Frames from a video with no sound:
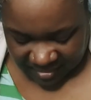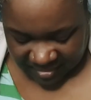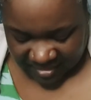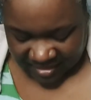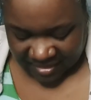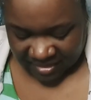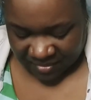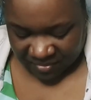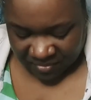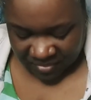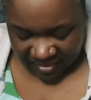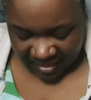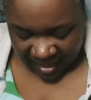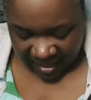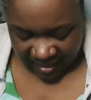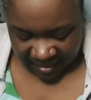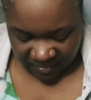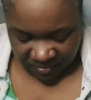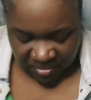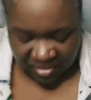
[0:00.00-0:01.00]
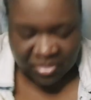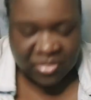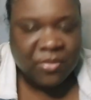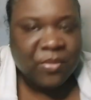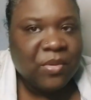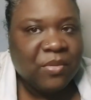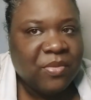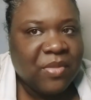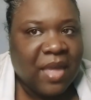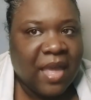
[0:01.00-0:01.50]
So I went
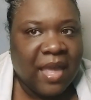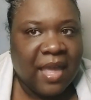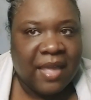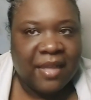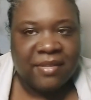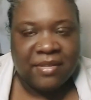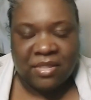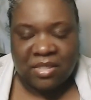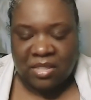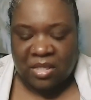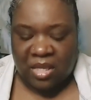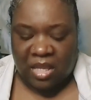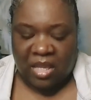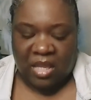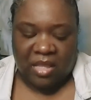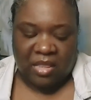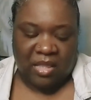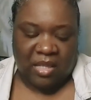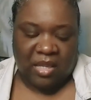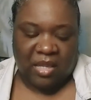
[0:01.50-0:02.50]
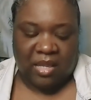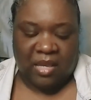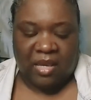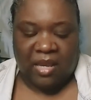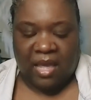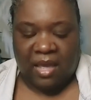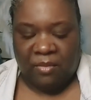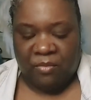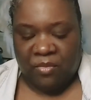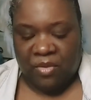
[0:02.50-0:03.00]
through that, and
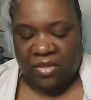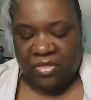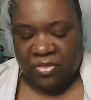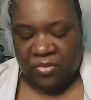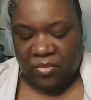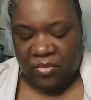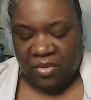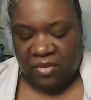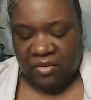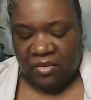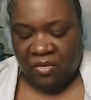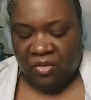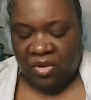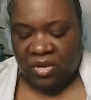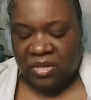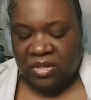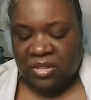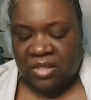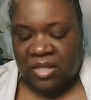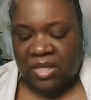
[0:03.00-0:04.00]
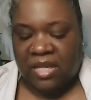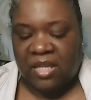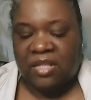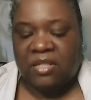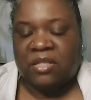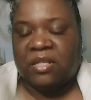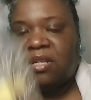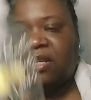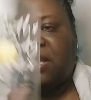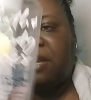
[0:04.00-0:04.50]
then I went through, of course, a
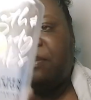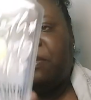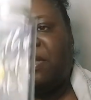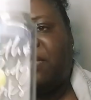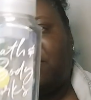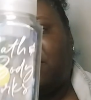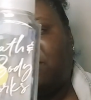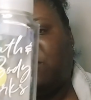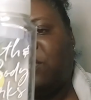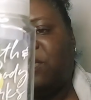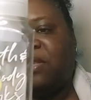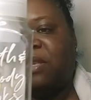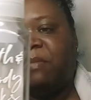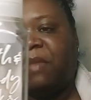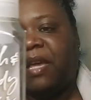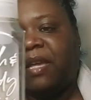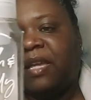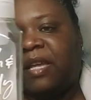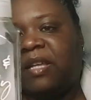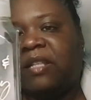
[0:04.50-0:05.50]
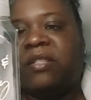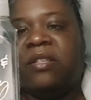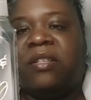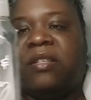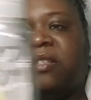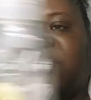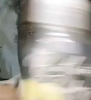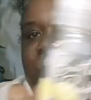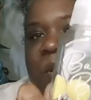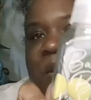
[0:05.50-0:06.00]
kitchen lemon. This was in my
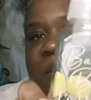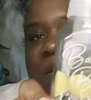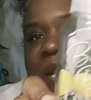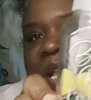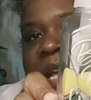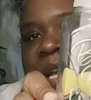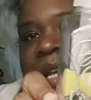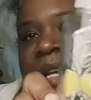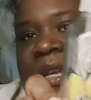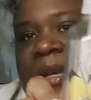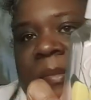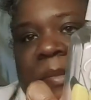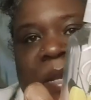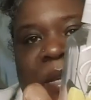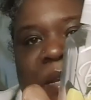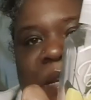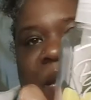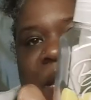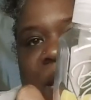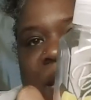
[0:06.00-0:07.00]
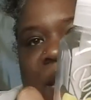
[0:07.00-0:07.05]
kitchen. It smells like lemon.